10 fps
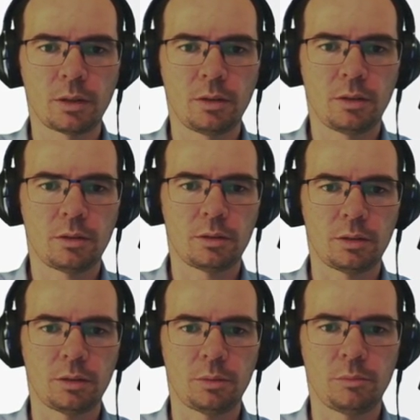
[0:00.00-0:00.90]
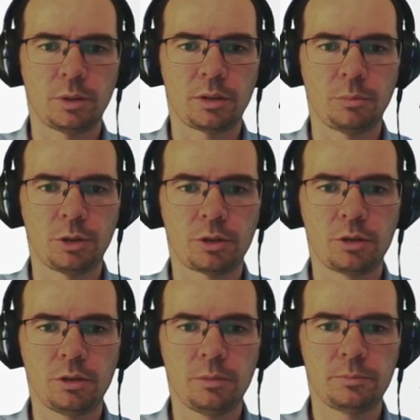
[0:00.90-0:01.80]

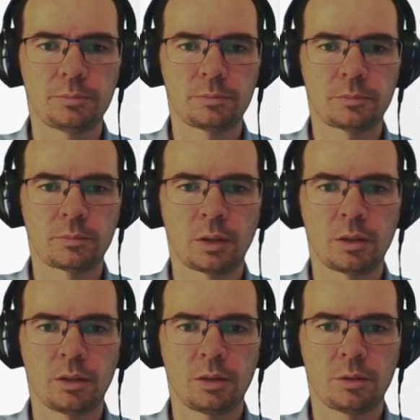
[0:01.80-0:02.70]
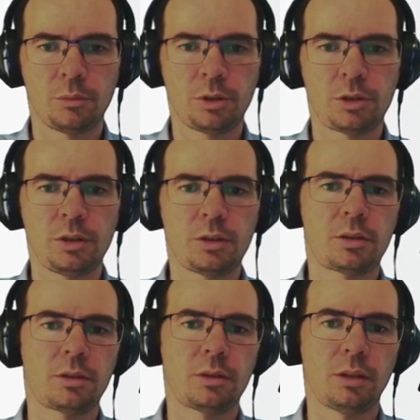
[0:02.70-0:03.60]
one-dimensional, which is
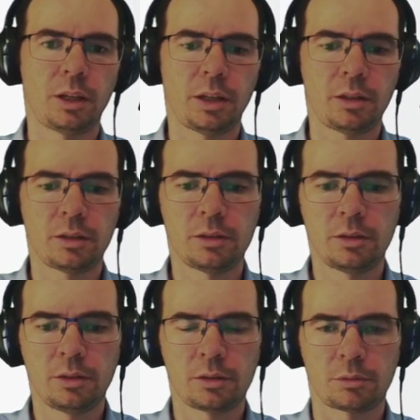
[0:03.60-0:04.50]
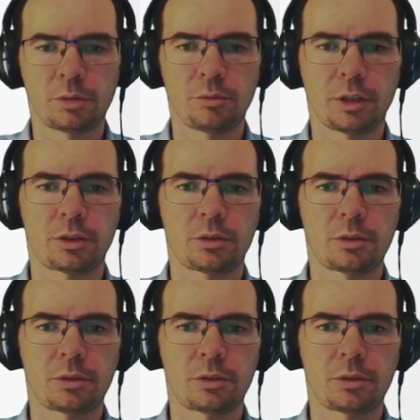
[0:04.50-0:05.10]
like a row vector.